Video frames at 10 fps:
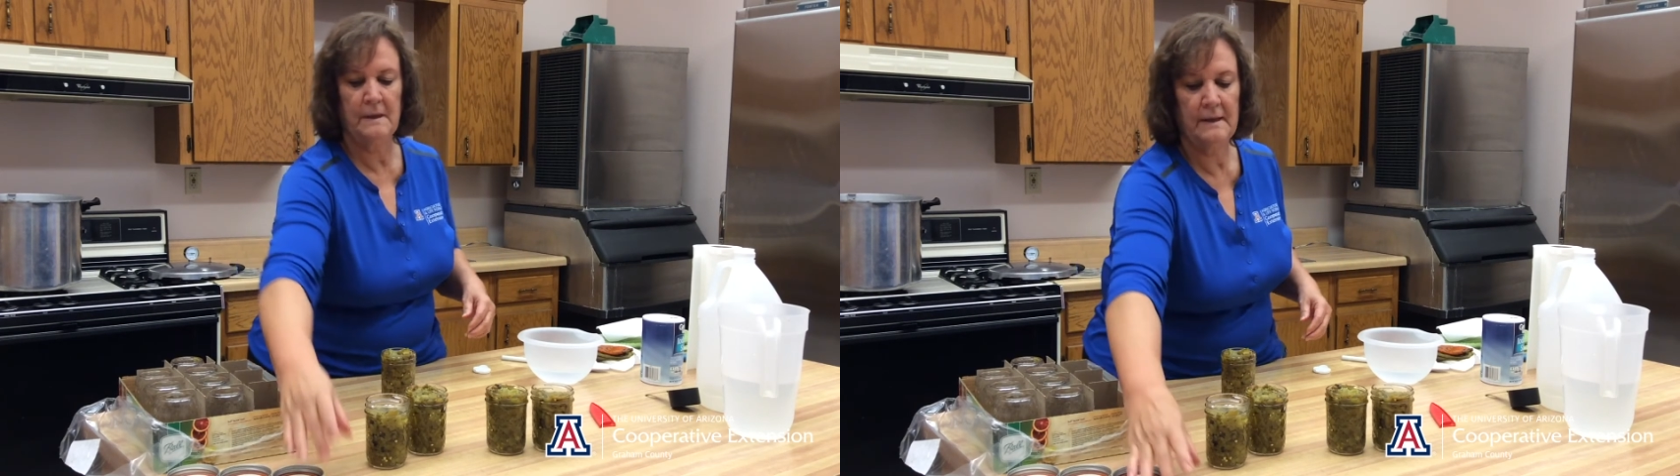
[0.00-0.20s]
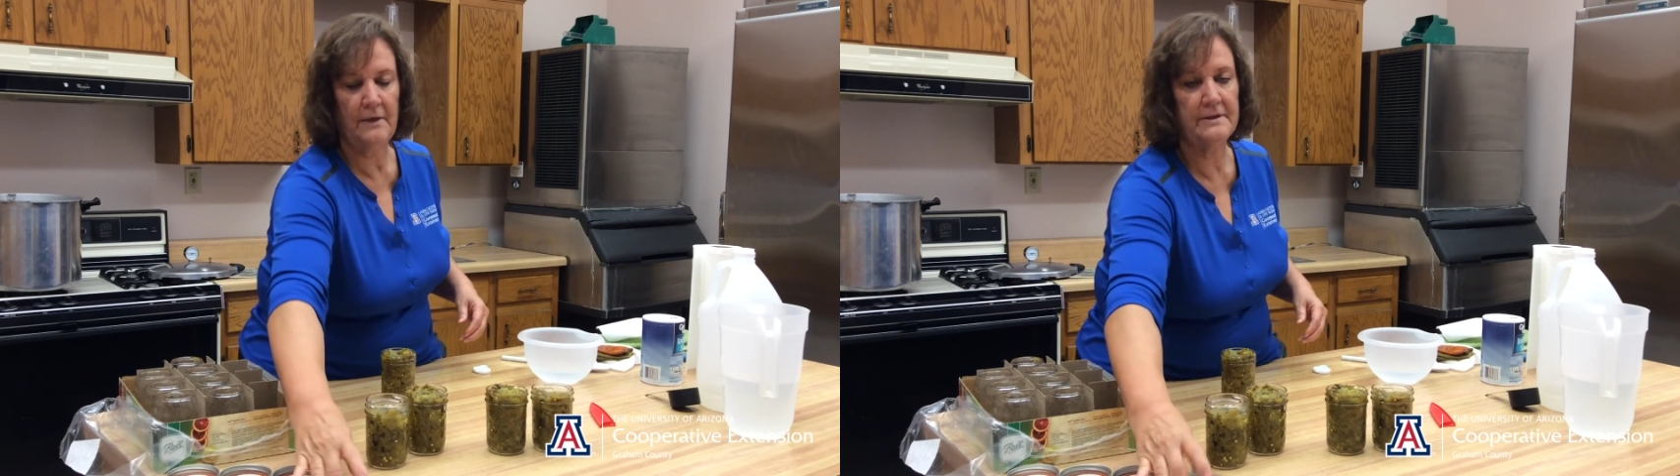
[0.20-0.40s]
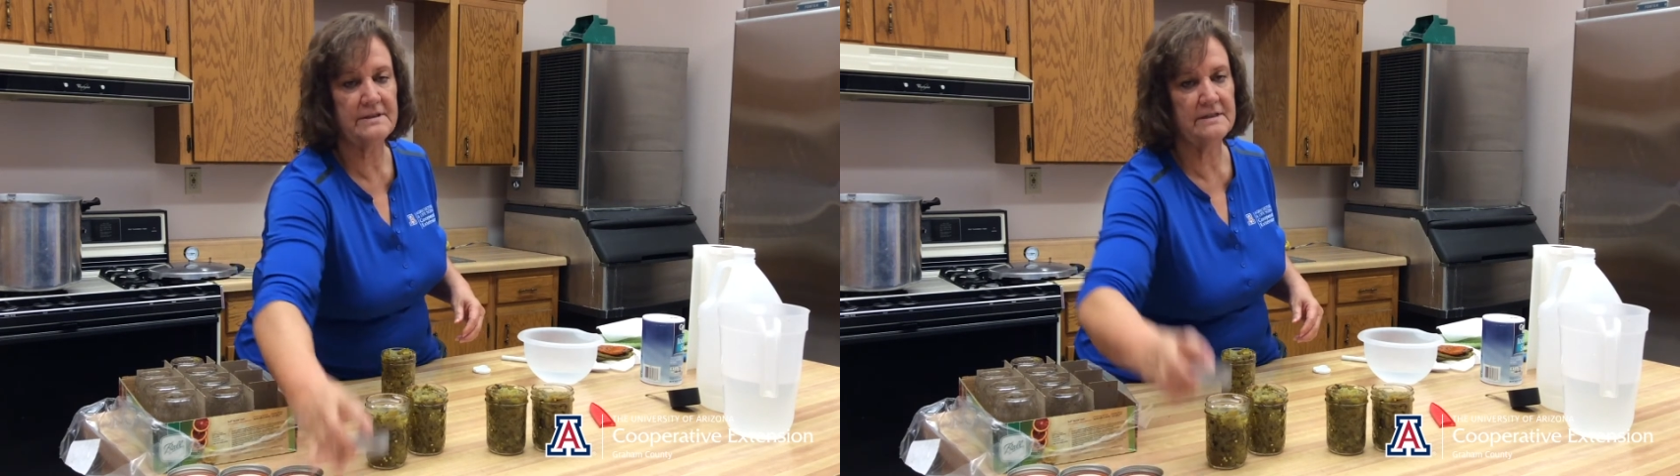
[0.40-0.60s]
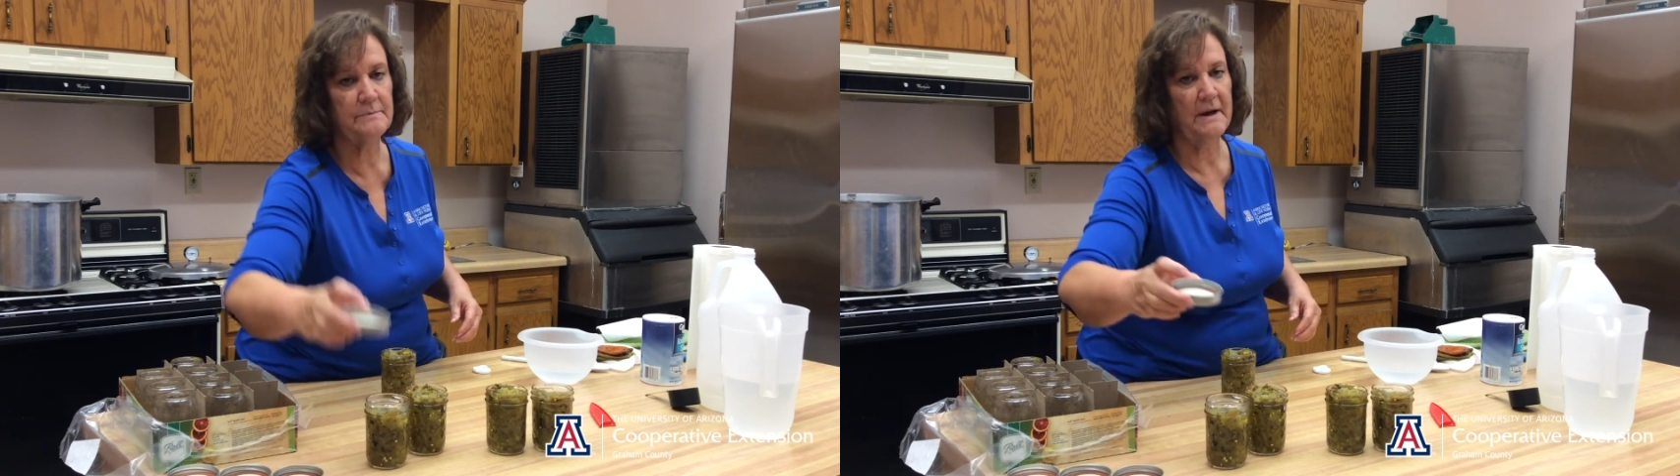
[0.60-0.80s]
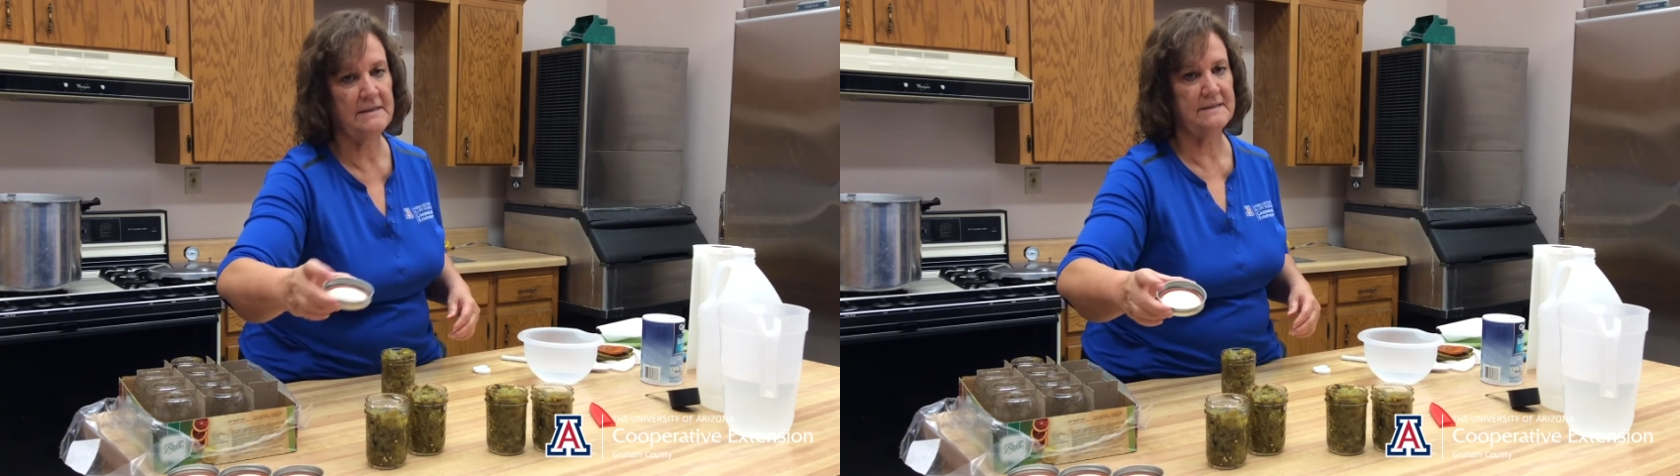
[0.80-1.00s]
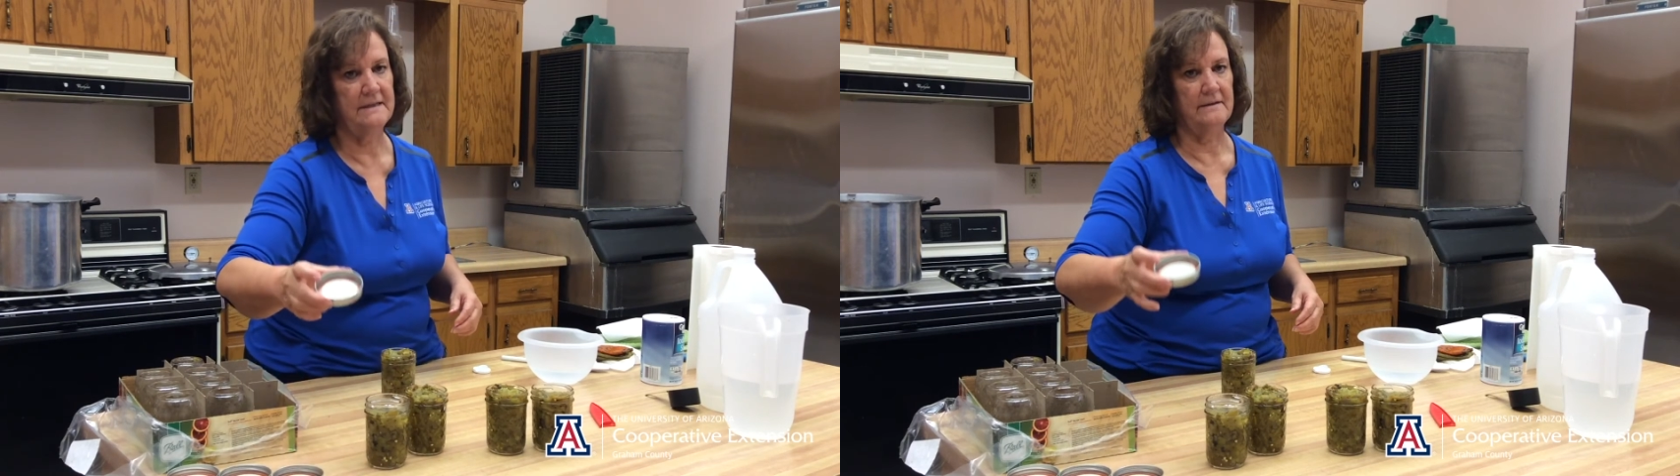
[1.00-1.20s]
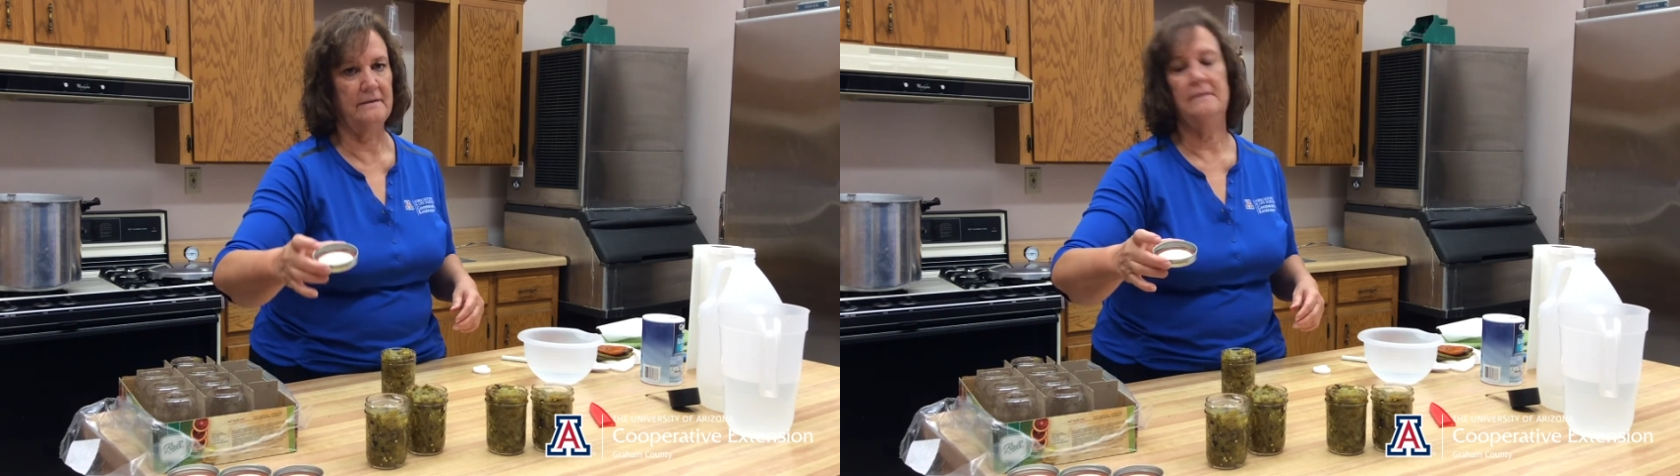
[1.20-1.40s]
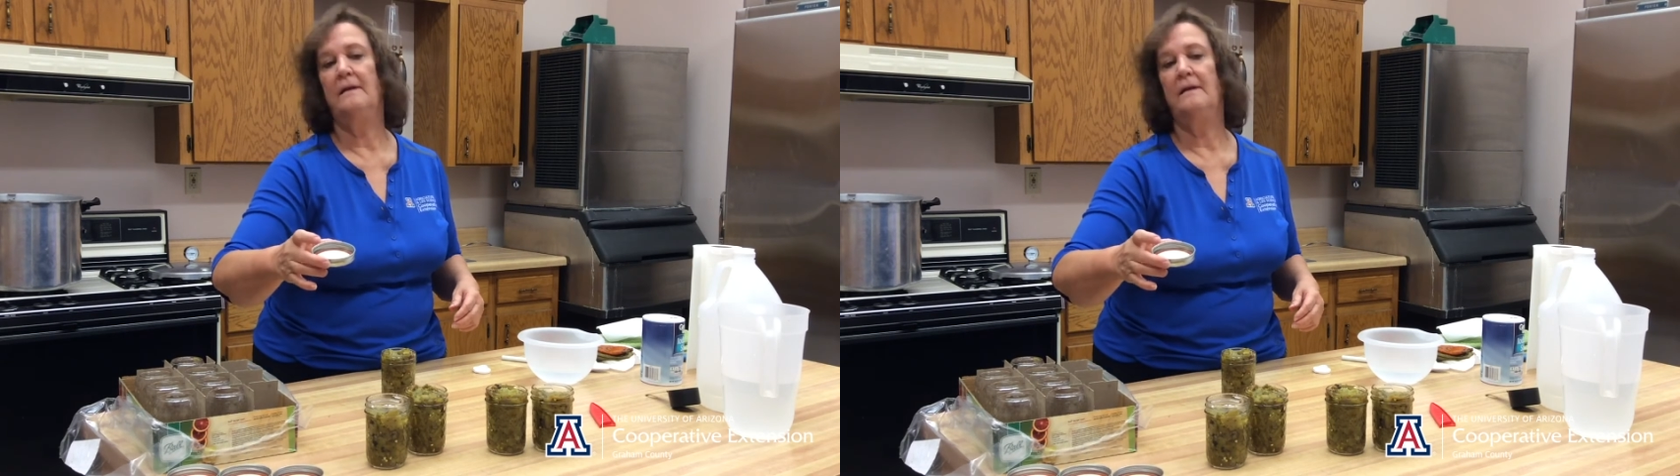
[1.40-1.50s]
Now this is my seal,